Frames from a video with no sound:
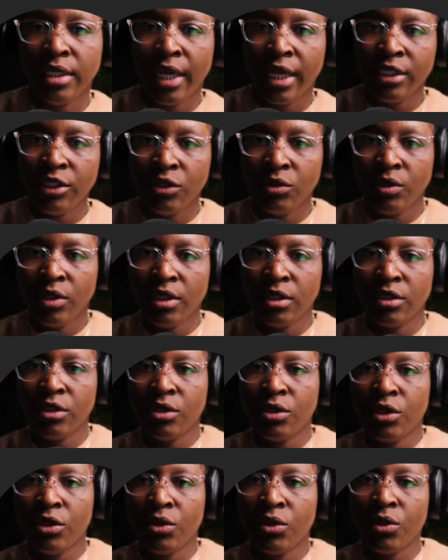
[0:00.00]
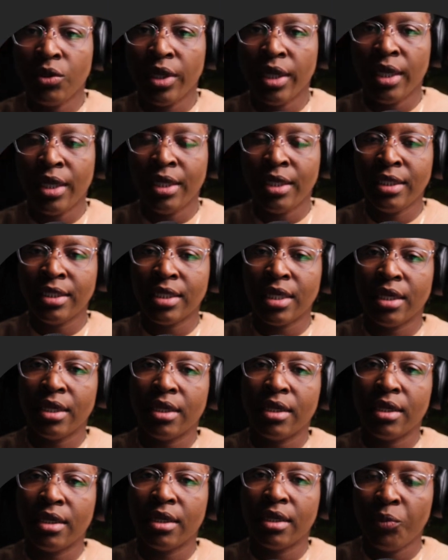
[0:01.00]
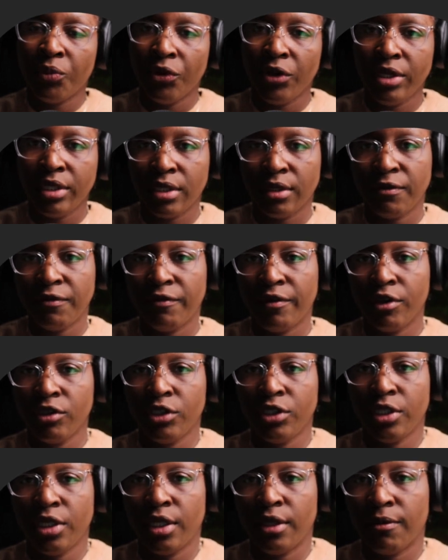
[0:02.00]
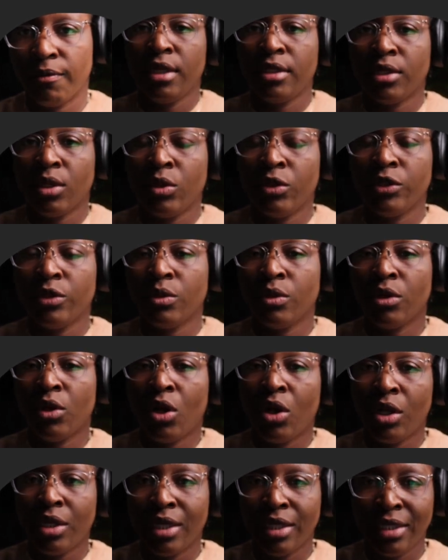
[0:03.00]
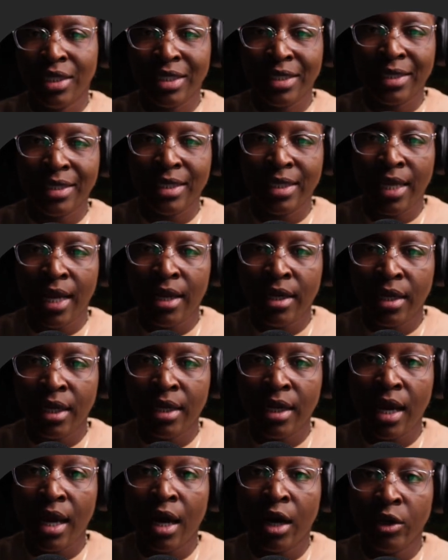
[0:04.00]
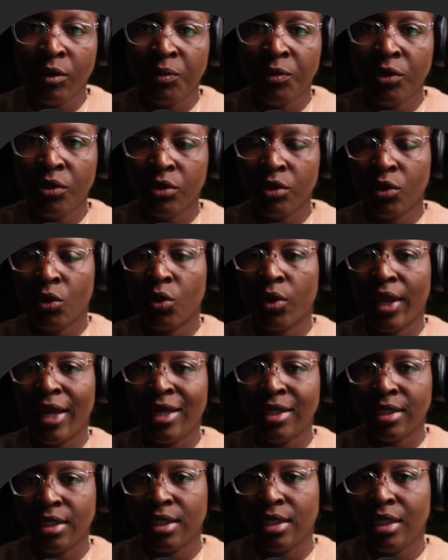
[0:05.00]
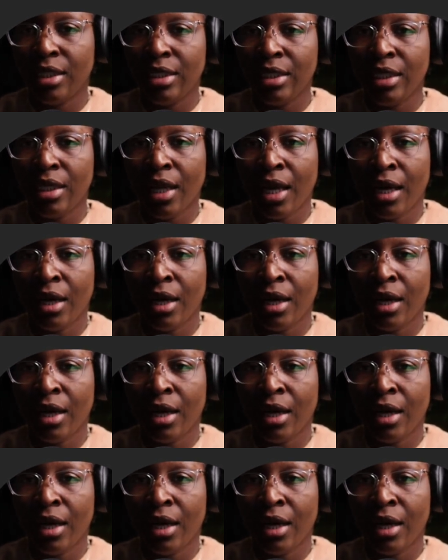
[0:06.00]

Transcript: that you need to know is the print function. It's also called the standard output, or std